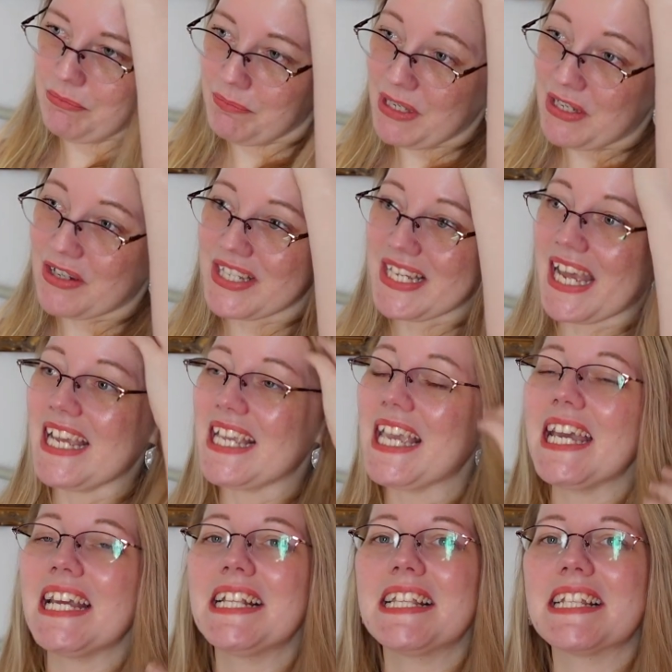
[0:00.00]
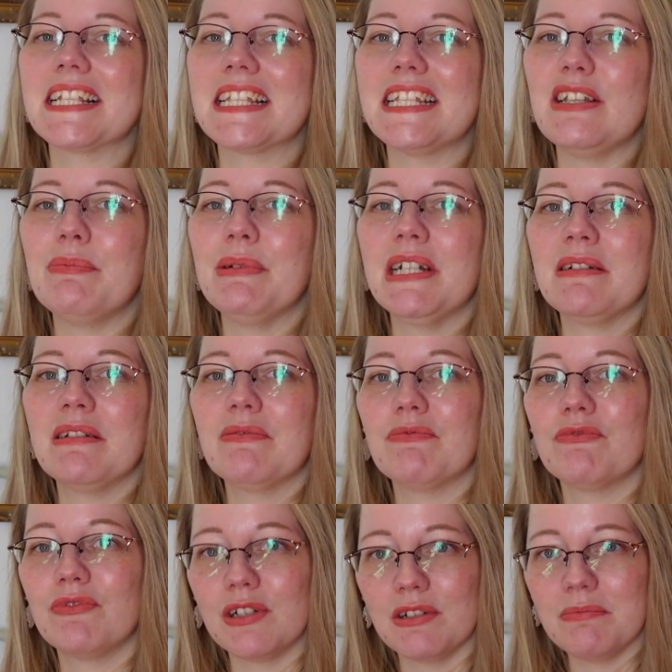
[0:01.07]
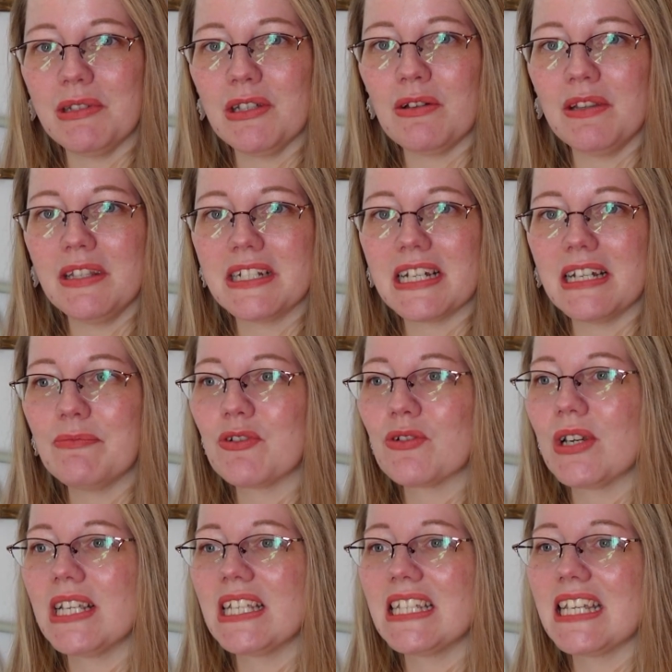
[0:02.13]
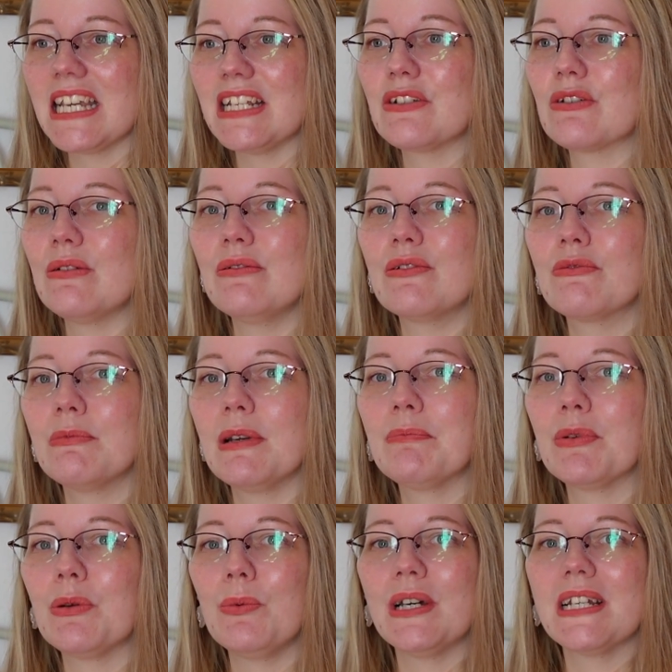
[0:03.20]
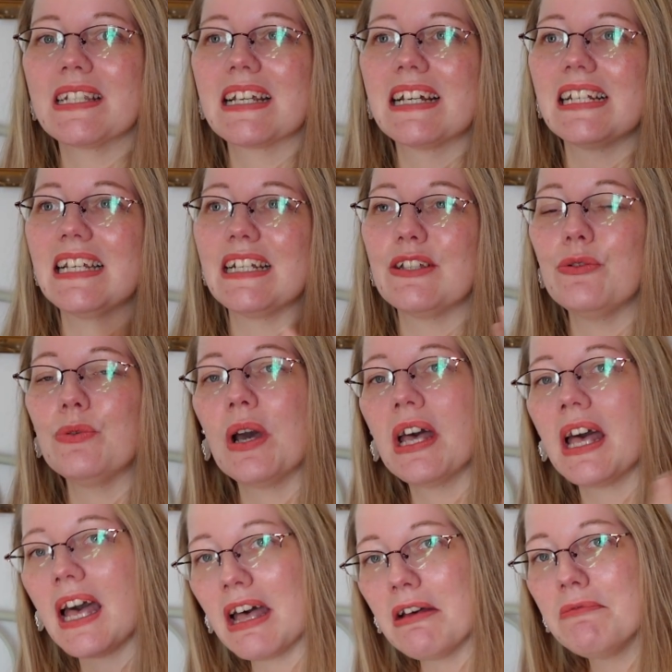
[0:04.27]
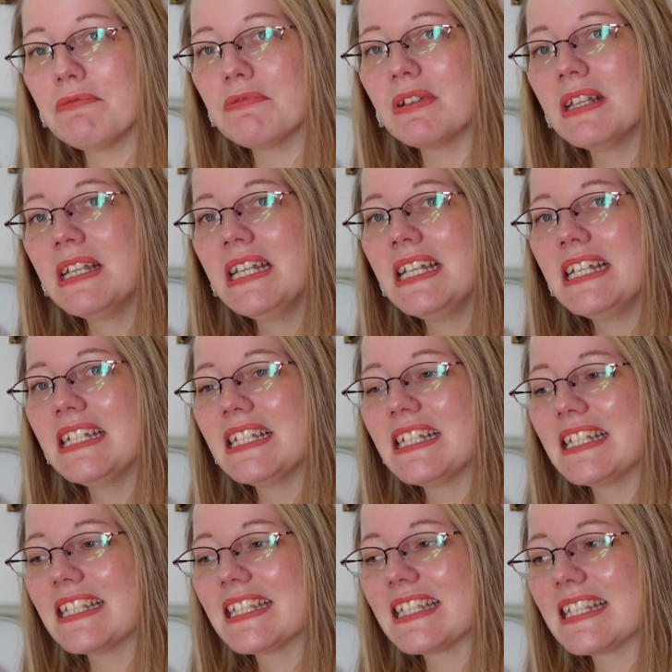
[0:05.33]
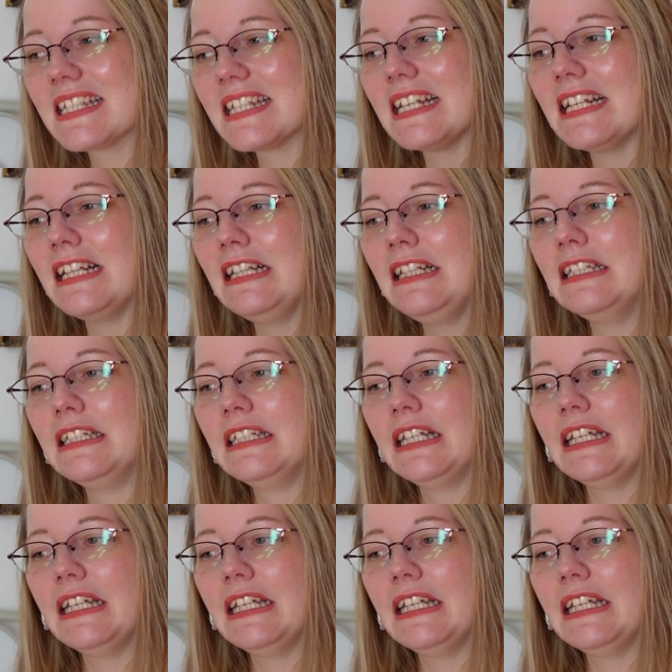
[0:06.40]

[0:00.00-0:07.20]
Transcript: Because I can't keep it in front of me all the time, so I can't always remember what exactly I do have still.